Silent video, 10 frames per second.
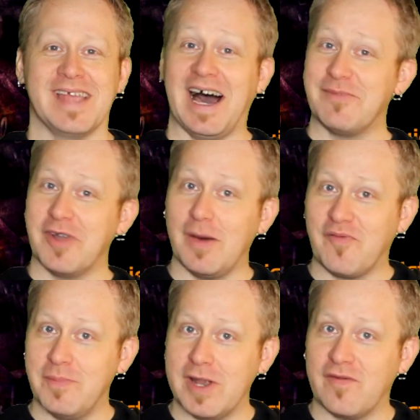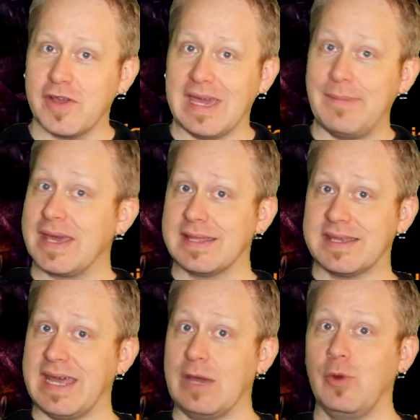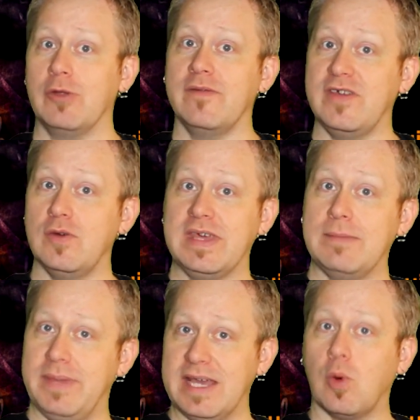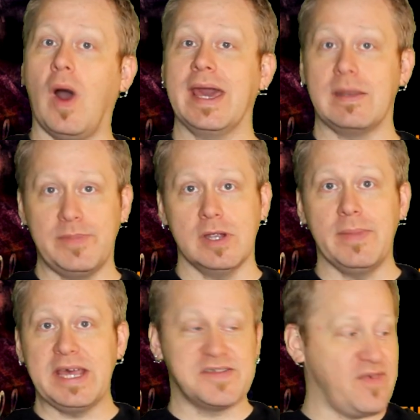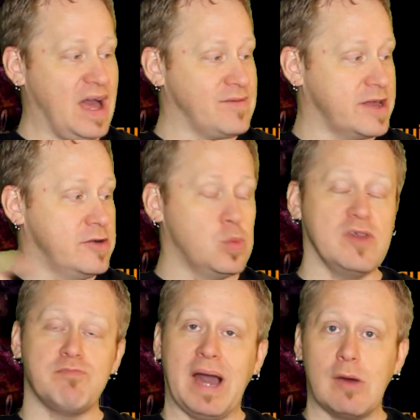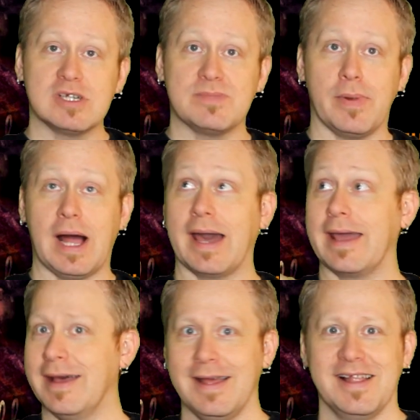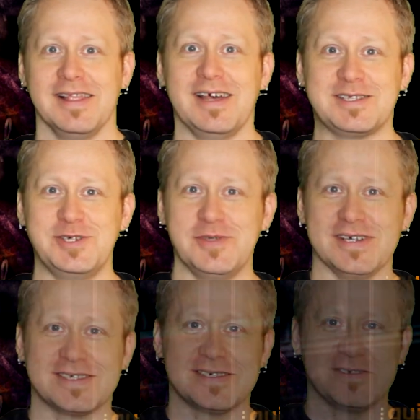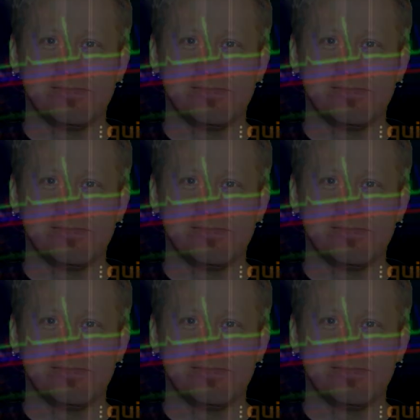I'm Rob from Barefoot Gaming, and today we review the Be Quiet Pure Bass 500 with power supply. Let's do this.